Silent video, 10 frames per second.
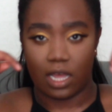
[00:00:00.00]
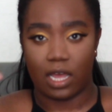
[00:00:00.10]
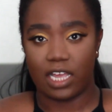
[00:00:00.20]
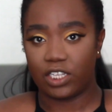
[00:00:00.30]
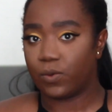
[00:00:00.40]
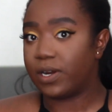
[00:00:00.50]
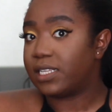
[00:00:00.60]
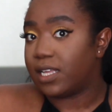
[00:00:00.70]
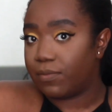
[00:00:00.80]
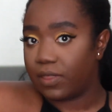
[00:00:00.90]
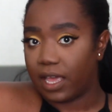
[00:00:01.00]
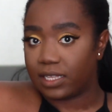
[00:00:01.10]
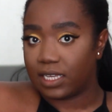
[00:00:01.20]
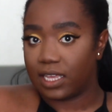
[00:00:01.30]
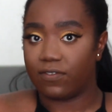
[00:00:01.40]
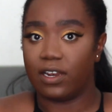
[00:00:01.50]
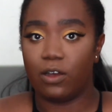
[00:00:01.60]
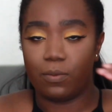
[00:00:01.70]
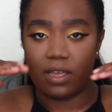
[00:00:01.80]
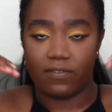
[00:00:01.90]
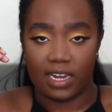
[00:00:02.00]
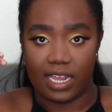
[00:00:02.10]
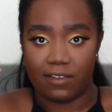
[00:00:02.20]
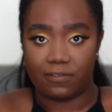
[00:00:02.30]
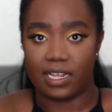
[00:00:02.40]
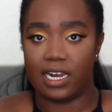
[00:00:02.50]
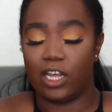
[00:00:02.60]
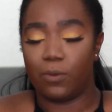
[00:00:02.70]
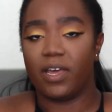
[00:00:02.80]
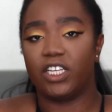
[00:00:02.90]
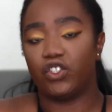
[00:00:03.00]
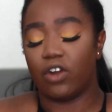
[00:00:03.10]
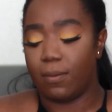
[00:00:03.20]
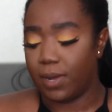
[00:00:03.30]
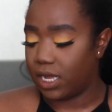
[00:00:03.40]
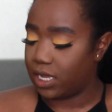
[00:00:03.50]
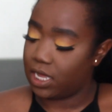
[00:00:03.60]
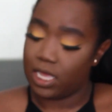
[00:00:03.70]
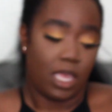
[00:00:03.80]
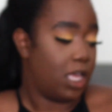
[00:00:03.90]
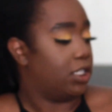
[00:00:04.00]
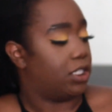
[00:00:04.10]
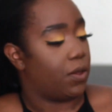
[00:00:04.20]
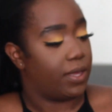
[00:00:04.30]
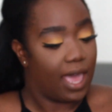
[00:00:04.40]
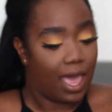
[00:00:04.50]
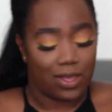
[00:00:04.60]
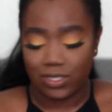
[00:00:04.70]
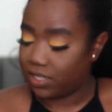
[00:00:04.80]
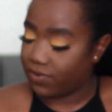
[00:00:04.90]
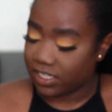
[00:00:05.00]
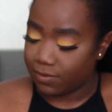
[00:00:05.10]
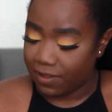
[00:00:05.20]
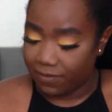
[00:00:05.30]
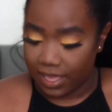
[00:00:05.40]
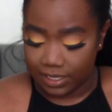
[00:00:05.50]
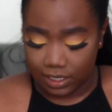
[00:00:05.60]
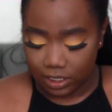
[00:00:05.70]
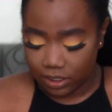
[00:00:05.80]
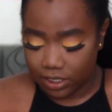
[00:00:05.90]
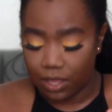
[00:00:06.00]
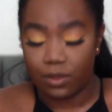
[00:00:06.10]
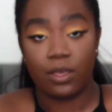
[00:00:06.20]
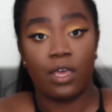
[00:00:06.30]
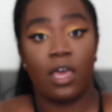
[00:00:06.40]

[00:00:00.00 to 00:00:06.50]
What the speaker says: are, I just wanted something to give a little bit of a lift and a little bit of drama. So yeah, onto the rest of my face. So